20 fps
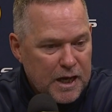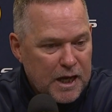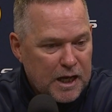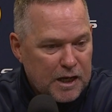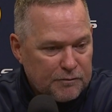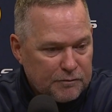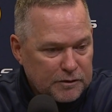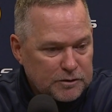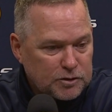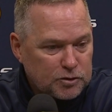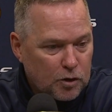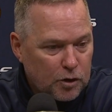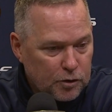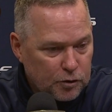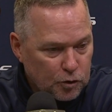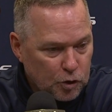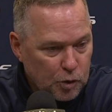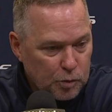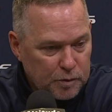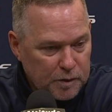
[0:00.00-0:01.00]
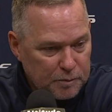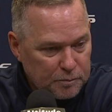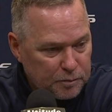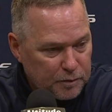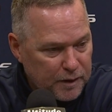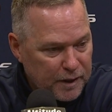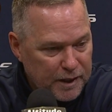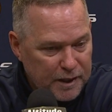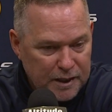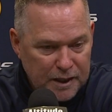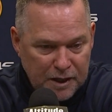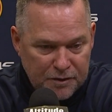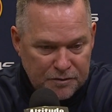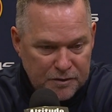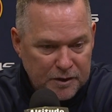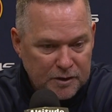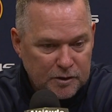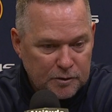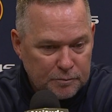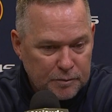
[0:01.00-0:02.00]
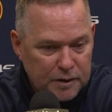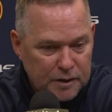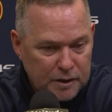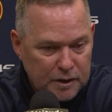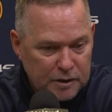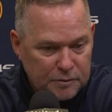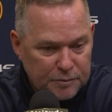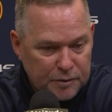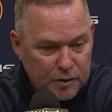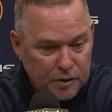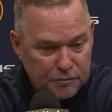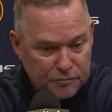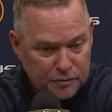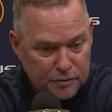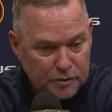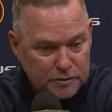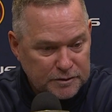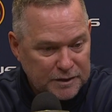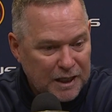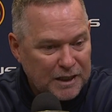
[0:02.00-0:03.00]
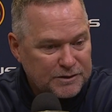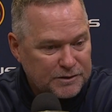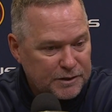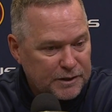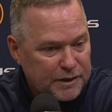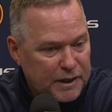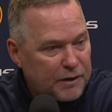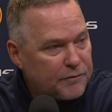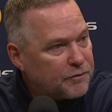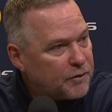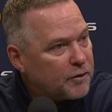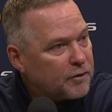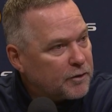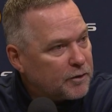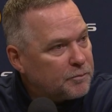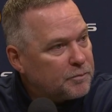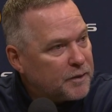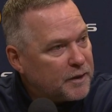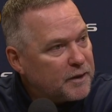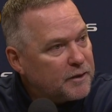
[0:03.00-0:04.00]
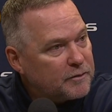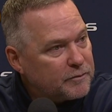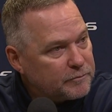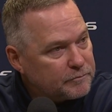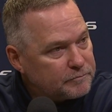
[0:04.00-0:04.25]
and if our starting group can play, I think it'd be good for those guys to get out there and compete.